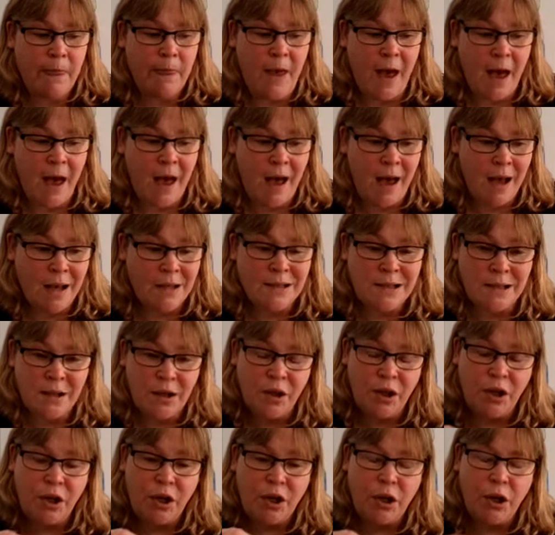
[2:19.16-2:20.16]
That adds
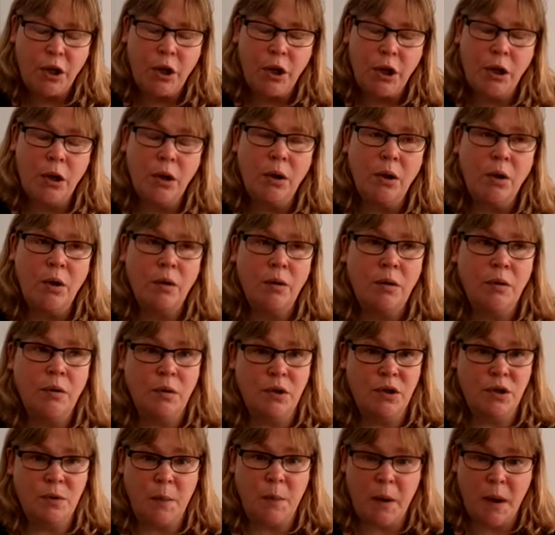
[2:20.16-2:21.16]
a
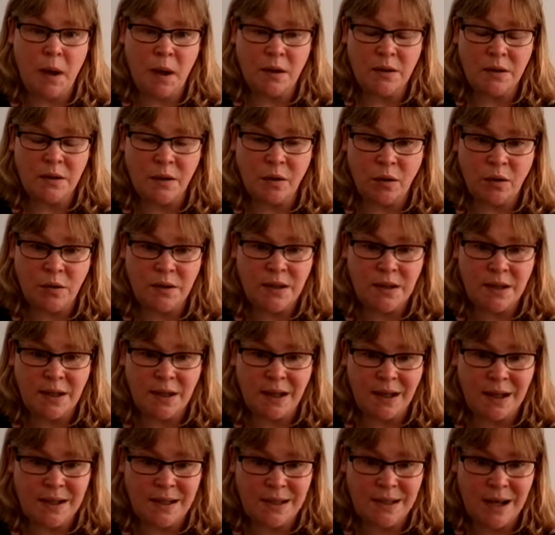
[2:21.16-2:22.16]
huge burden onto
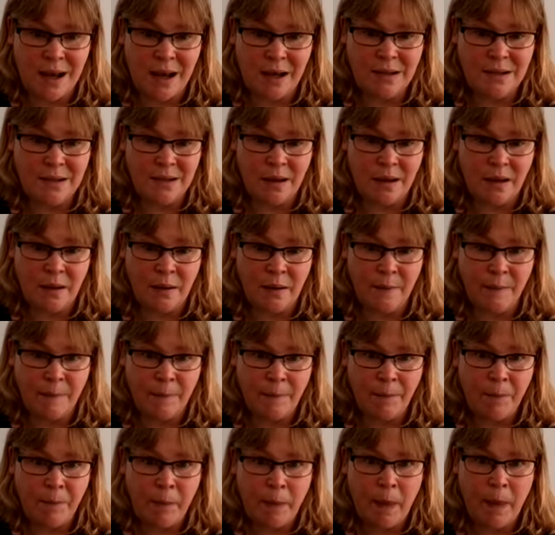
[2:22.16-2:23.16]
the assessor
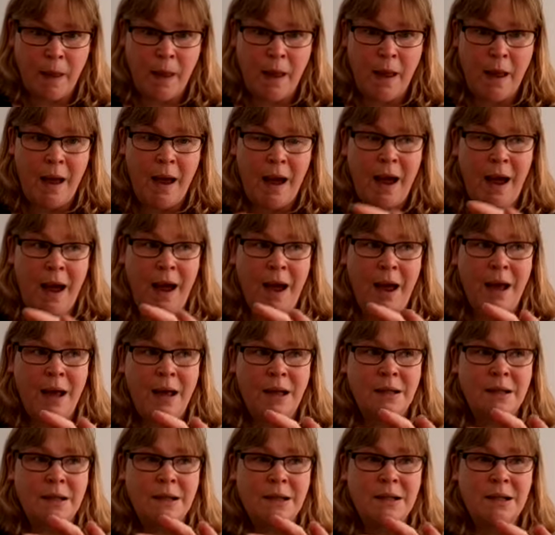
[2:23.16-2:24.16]

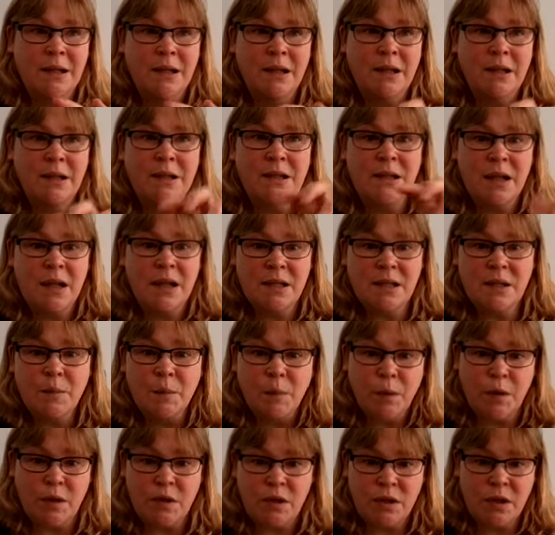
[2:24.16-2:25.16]
and
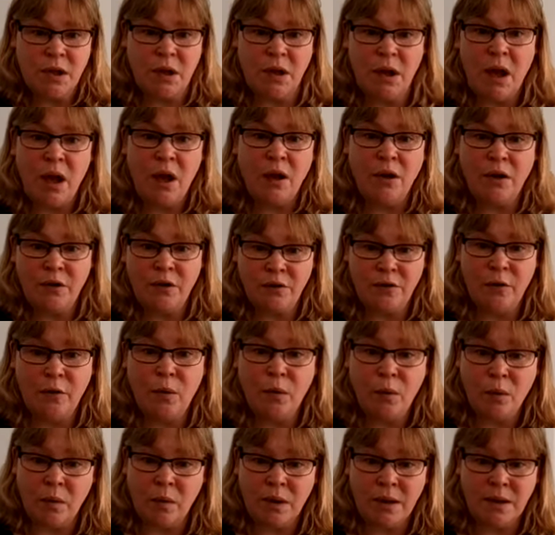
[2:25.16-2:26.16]
doesn't push the learner
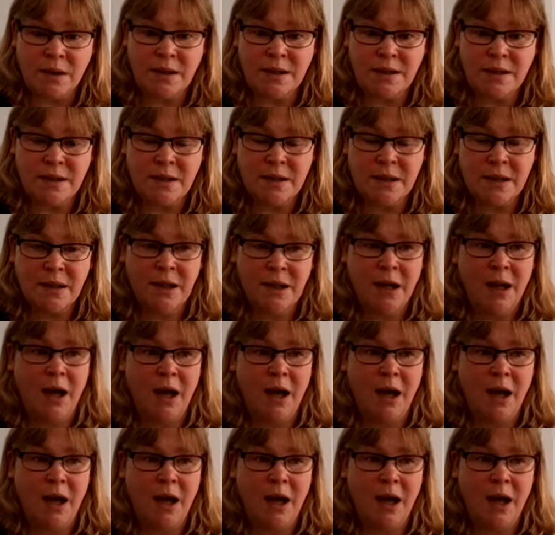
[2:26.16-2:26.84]
forwards.